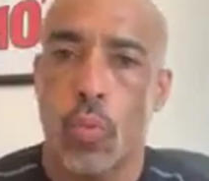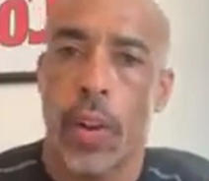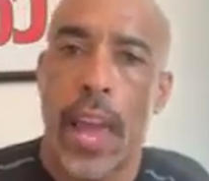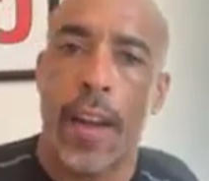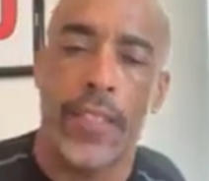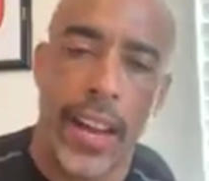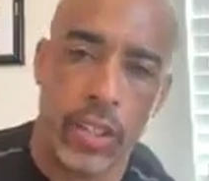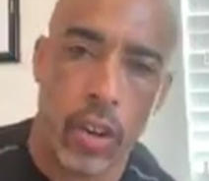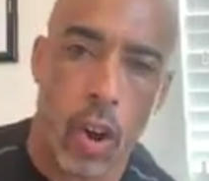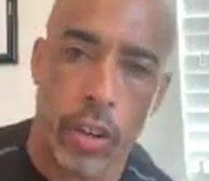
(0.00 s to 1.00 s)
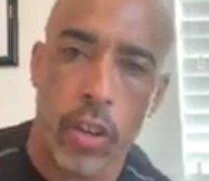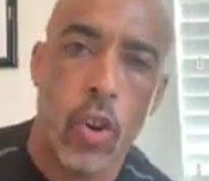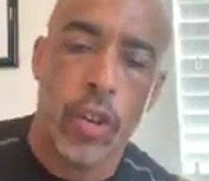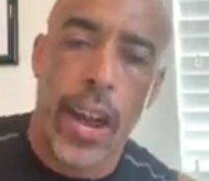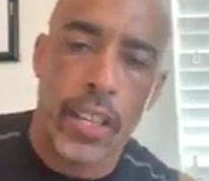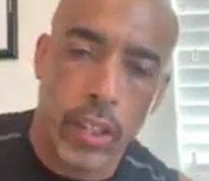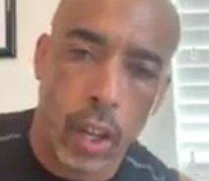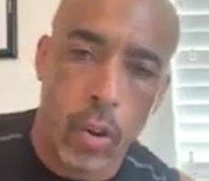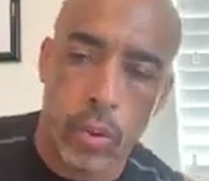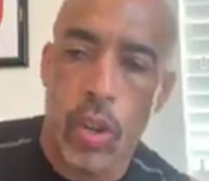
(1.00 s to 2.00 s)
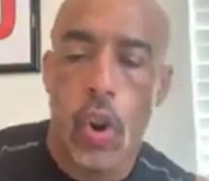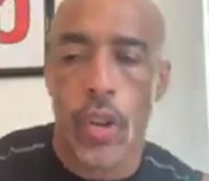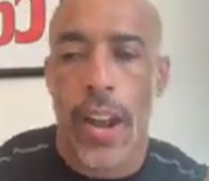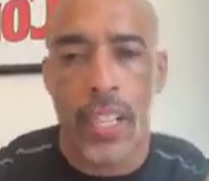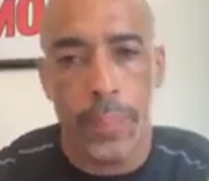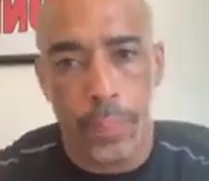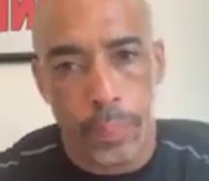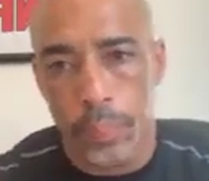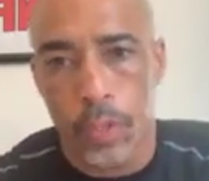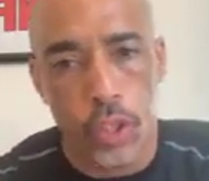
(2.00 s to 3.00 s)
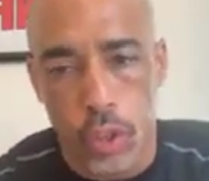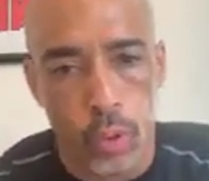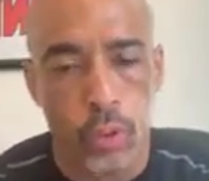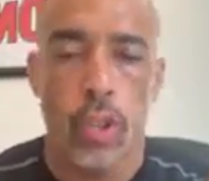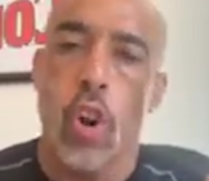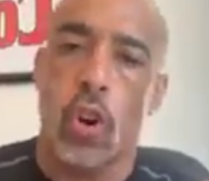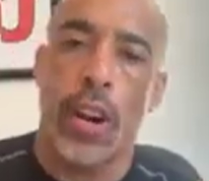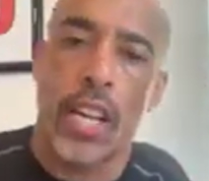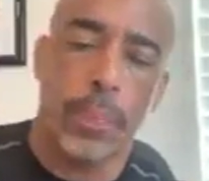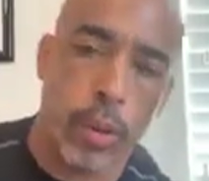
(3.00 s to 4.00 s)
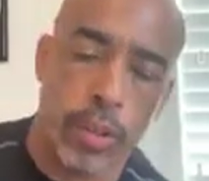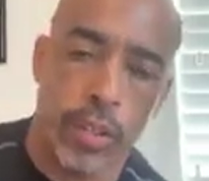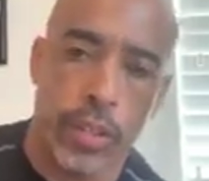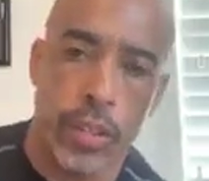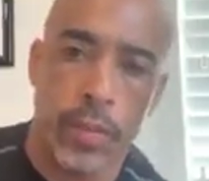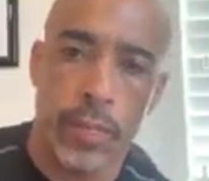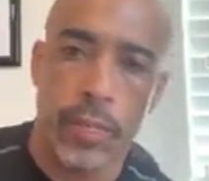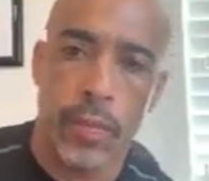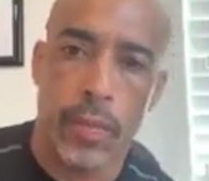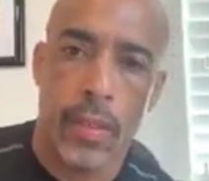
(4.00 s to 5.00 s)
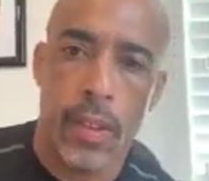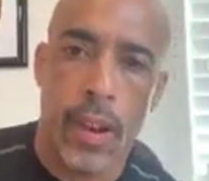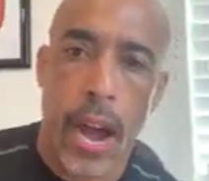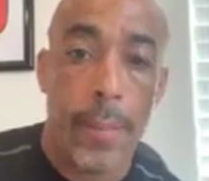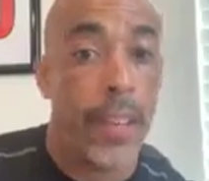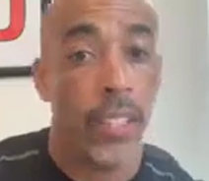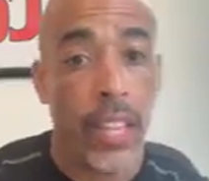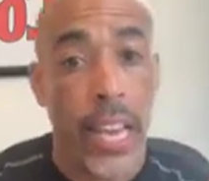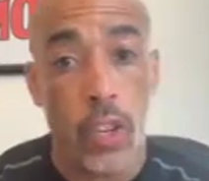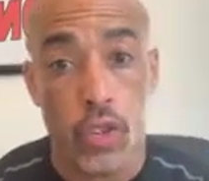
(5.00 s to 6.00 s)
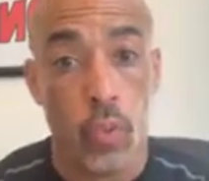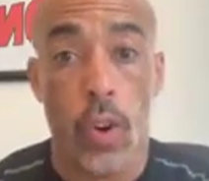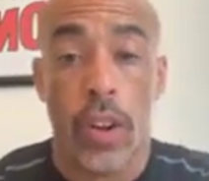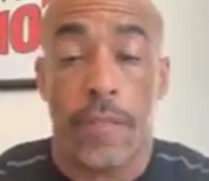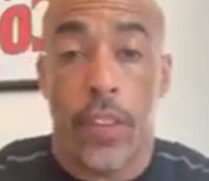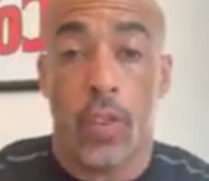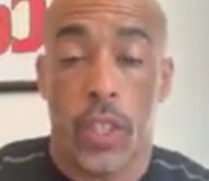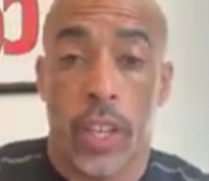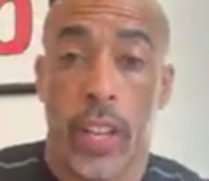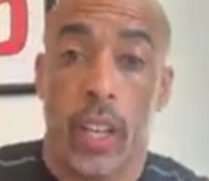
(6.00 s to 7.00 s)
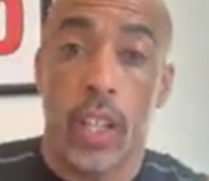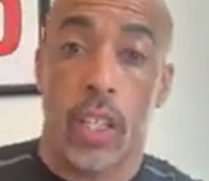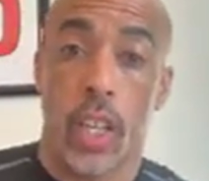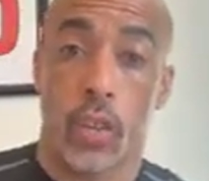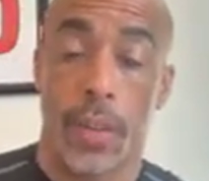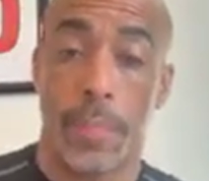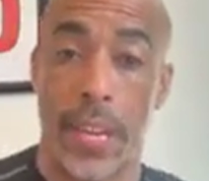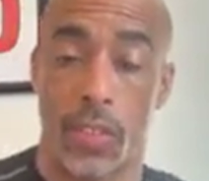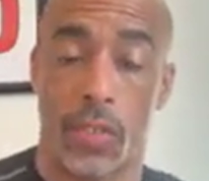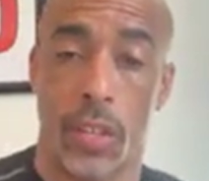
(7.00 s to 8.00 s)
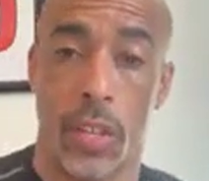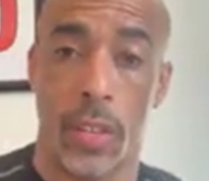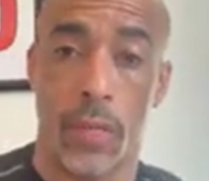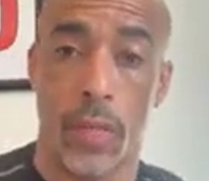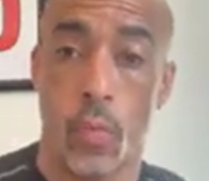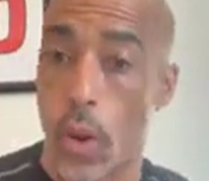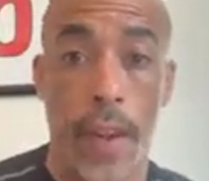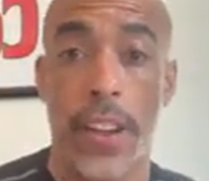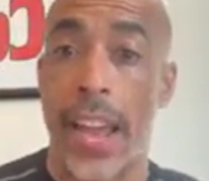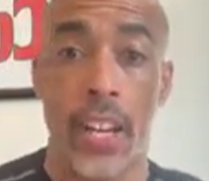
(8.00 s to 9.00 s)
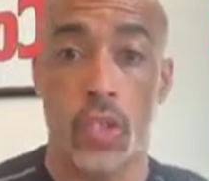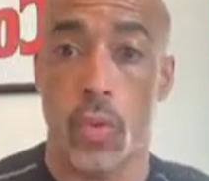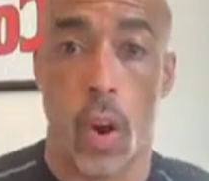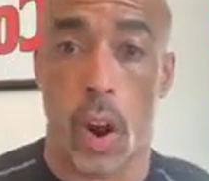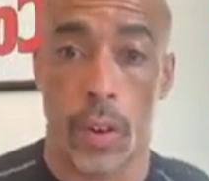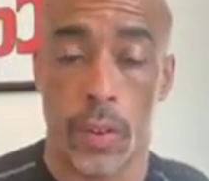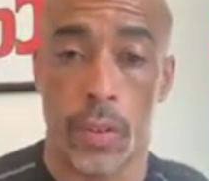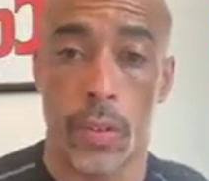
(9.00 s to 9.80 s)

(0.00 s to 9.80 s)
should want to have nice cars or nice clothes or nice shoes or nice purses. I'm not saying you should want to feel good and look good on the beach, whatever age you are.